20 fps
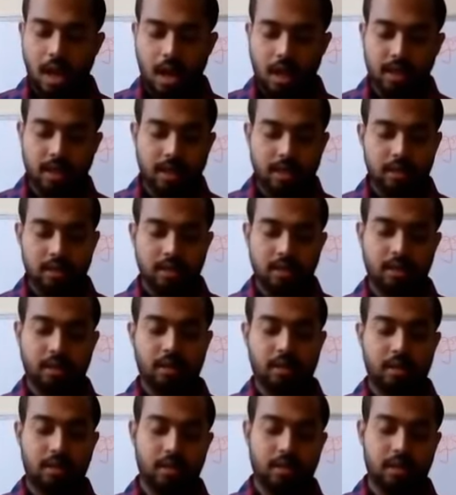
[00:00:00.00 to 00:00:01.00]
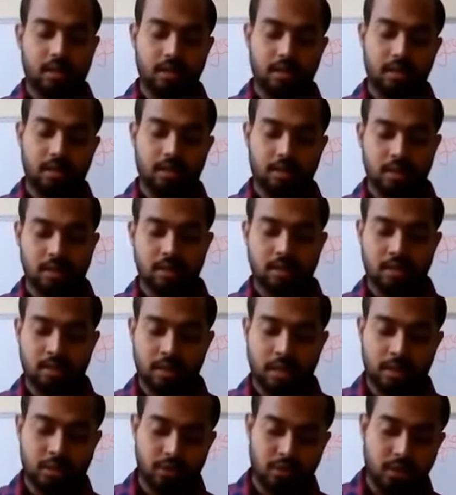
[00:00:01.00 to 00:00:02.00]
Other
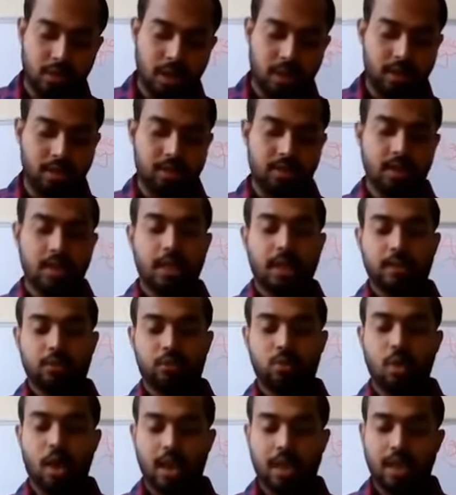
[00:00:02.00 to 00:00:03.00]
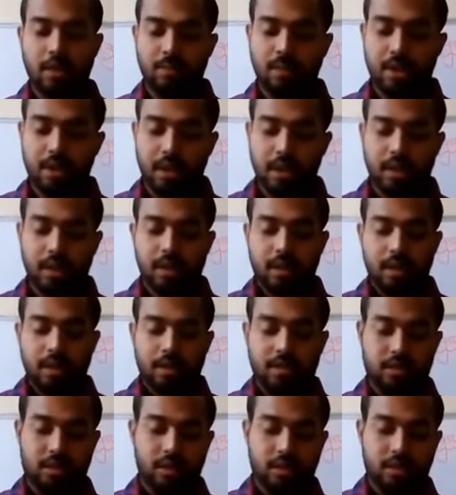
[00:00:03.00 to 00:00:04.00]
research institute, the sugarcane breeding
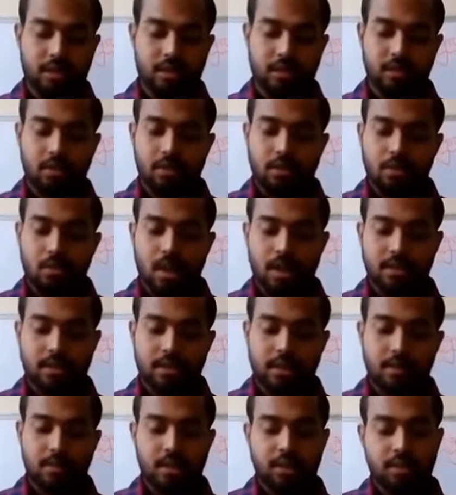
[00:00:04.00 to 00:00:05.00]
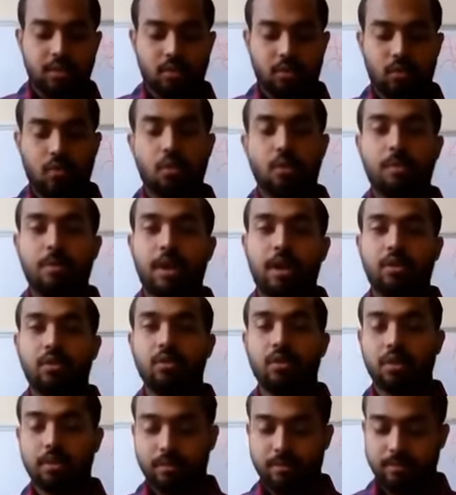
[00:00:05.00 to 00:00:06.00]
station was established in
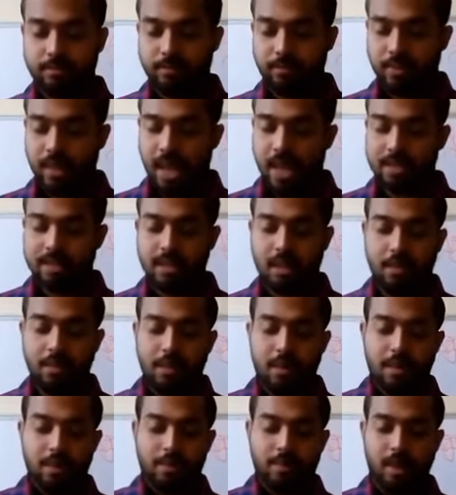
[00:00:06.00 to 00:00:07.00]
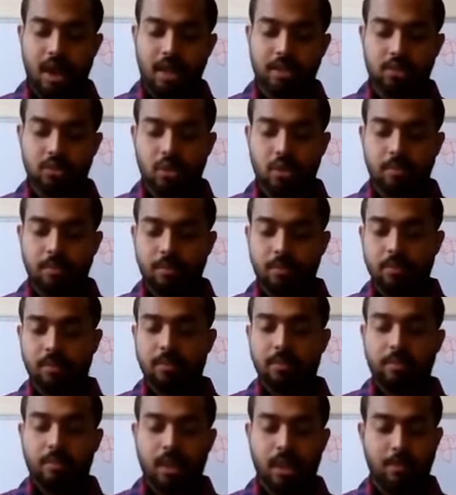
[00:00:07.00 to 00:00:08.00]
Coimbatore as a branch of
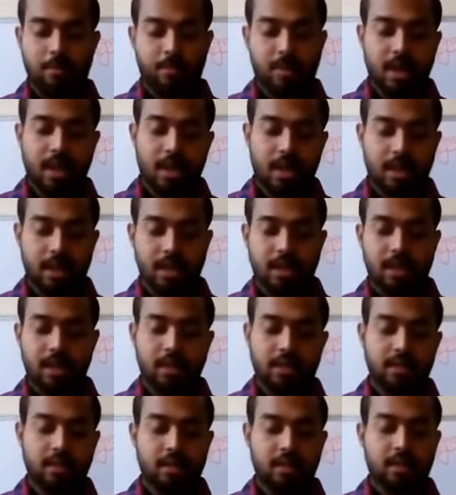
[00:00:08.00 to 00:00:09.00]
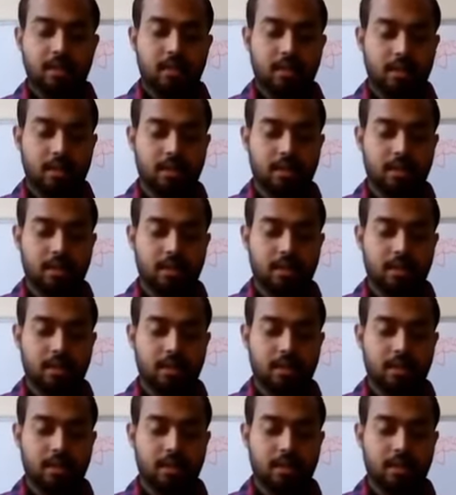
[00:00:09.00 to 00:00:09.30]
Imperial Agriculture